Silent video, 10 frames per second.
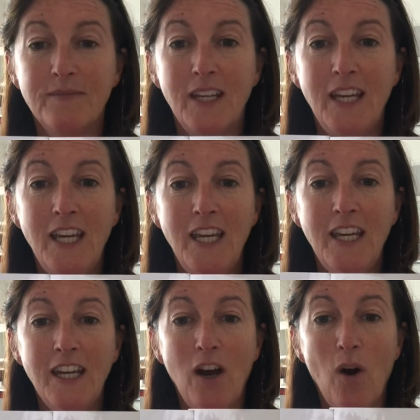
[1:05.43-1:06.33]

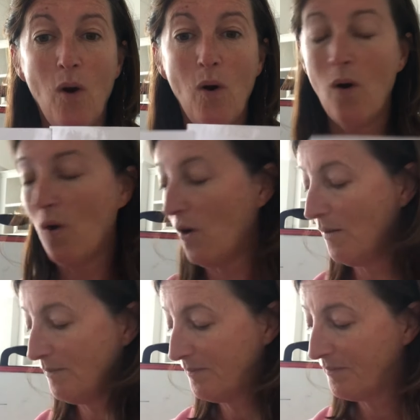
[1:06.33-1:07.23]
E, or.
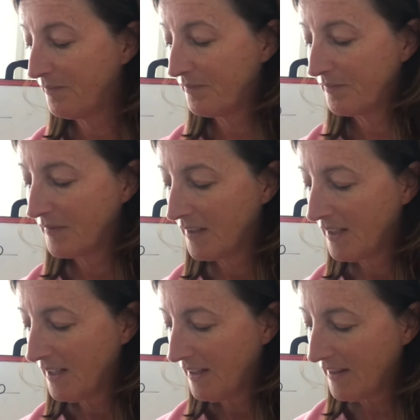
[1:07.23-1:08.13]

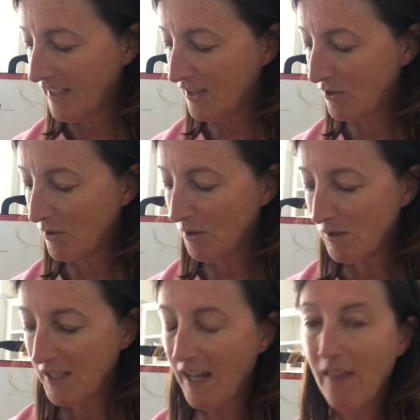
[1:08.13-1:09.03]
These two go
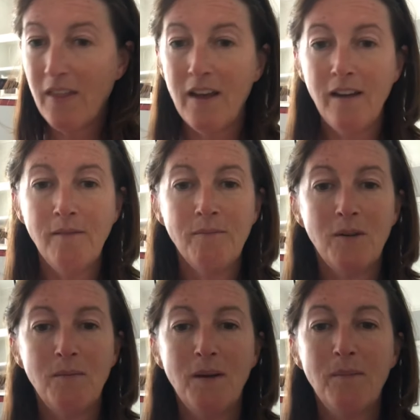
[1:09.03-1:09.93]
together.
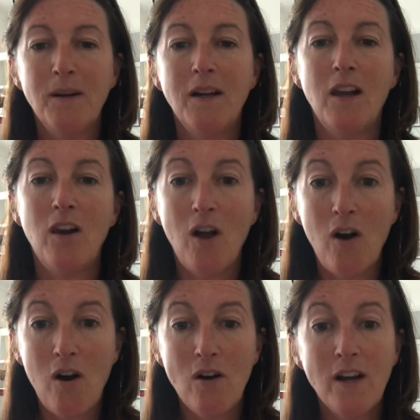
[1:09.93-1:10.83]
Remember,
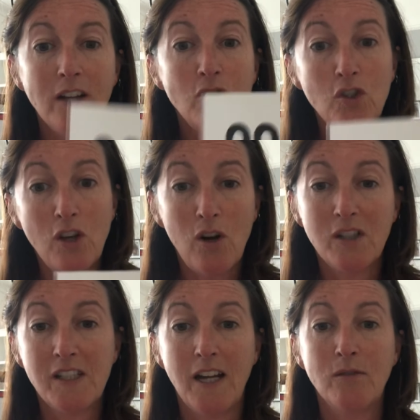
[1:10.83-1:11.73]
long and short
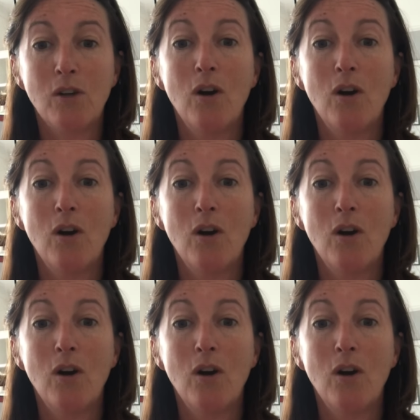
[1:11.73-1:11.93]
sounds.